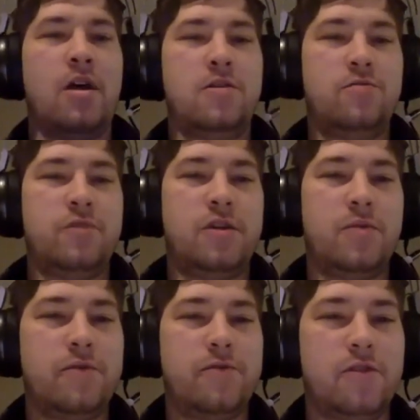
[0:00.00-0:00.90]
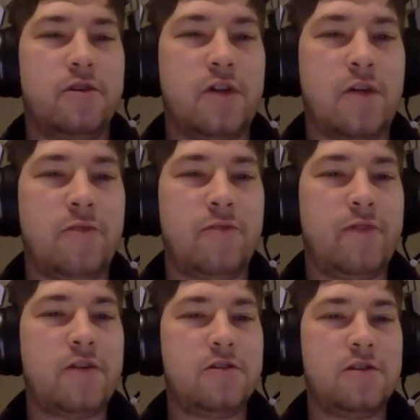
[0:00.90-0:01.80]
and do really well for a long time, but
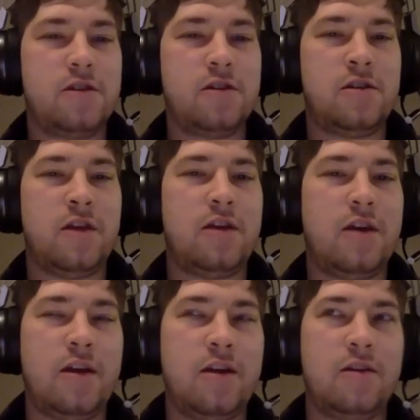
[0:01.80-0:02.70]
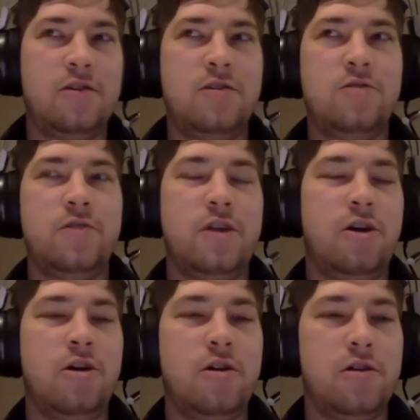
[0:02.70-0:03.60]
eventually they can't do it
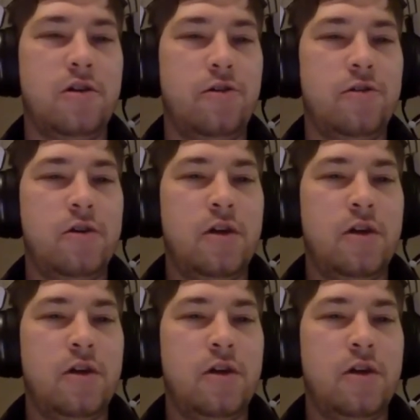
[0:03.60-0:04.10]
all alone.